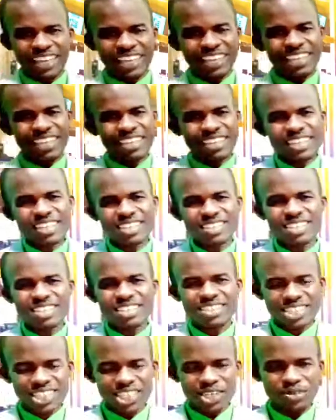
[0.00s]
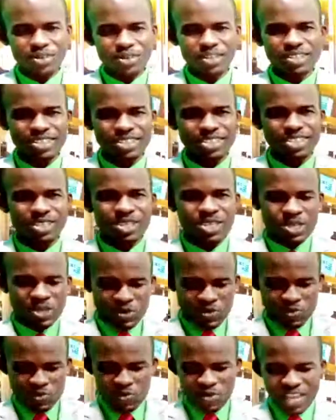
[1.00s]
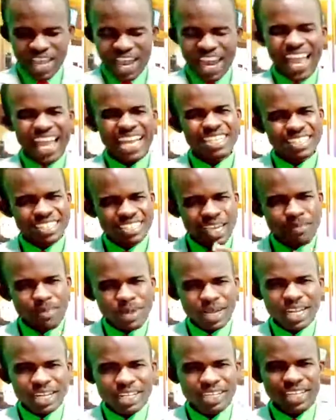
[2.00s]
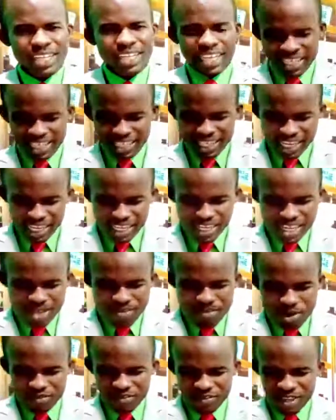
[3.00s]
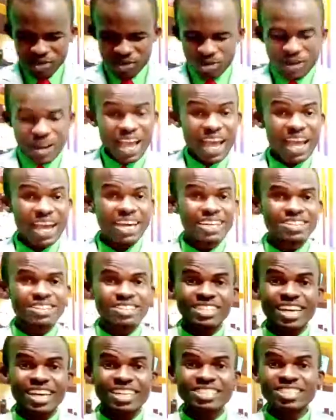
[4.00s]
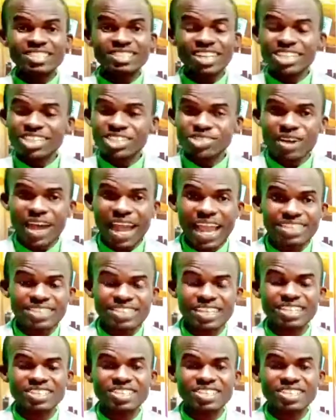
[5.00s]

In this series, we are examining the claim of the Quran that Jesus Christ